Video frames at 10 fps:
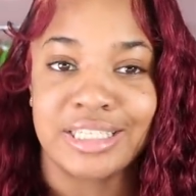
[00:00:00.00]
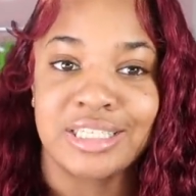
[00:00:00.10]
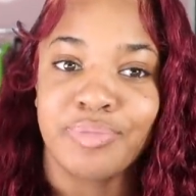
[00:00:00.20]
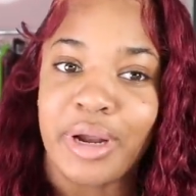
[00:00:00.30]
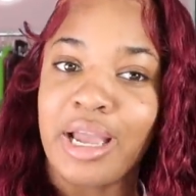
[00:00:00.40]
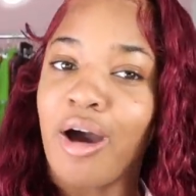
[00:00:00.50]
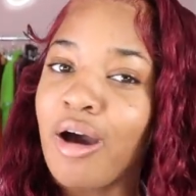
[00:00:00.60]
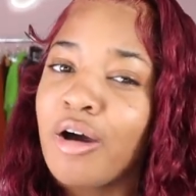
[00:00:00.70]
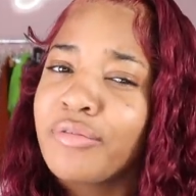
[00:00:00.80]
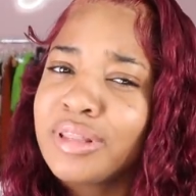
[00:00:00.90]
just spray
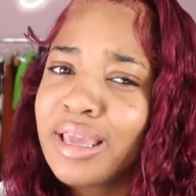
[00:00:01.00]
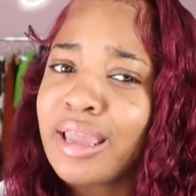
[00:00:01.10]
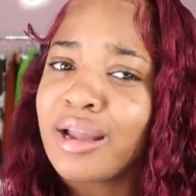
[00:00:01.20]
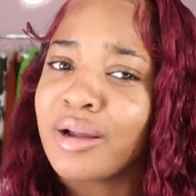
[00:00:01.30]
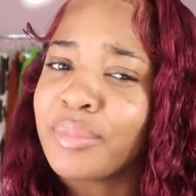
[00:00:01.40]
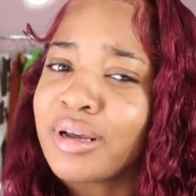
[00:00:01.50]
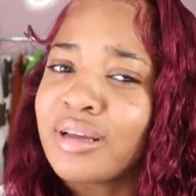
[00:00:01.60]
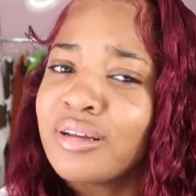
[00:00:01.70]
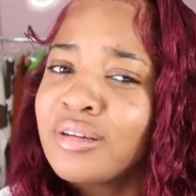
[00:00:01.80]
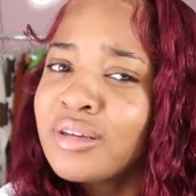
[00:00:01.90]
all over the hair, but